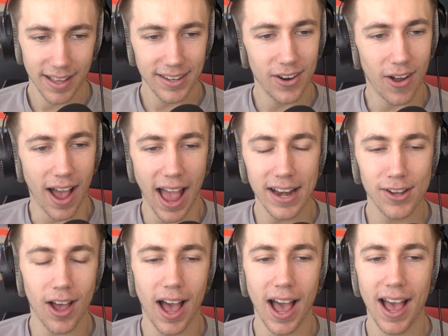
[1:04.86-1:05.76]

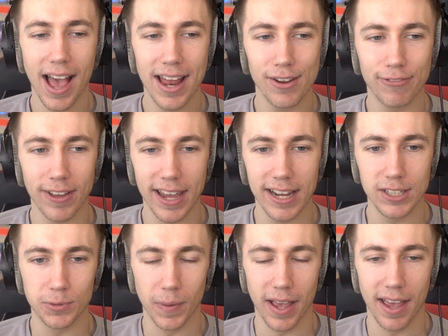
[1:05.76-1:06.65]
had a
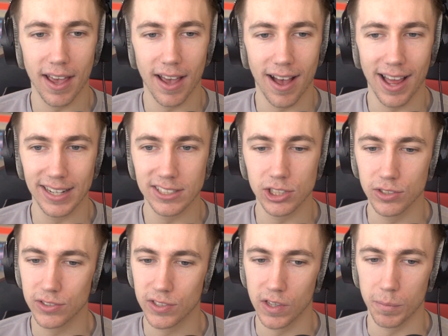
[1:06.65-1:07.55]
phase where I
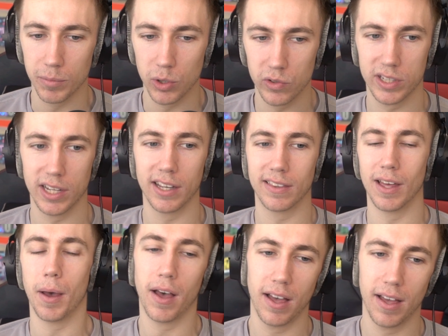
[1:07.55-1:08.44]
listened to the music
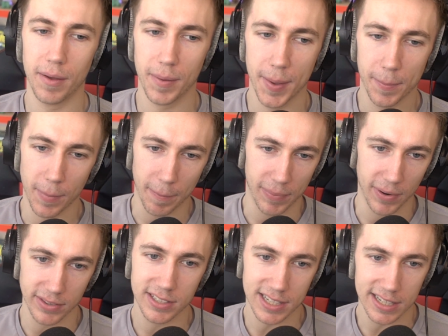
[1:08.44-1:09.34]
that my
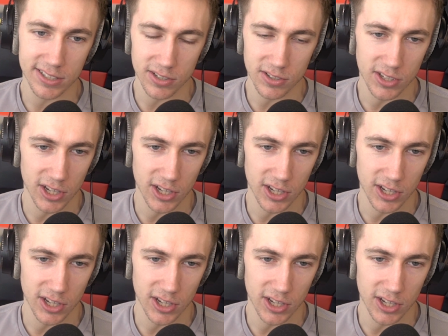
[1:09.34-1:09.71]
brothers listened